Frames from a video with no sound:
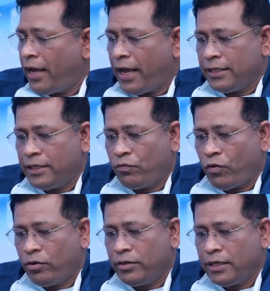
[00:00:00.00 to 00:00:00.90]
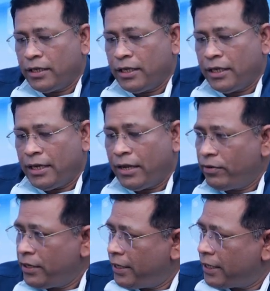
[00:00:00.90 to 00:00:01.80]
And they found
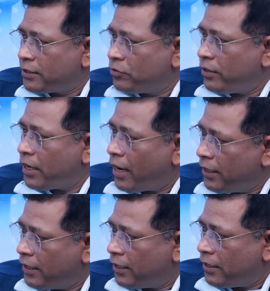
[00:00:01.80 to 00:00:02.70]
11 deaths were higher,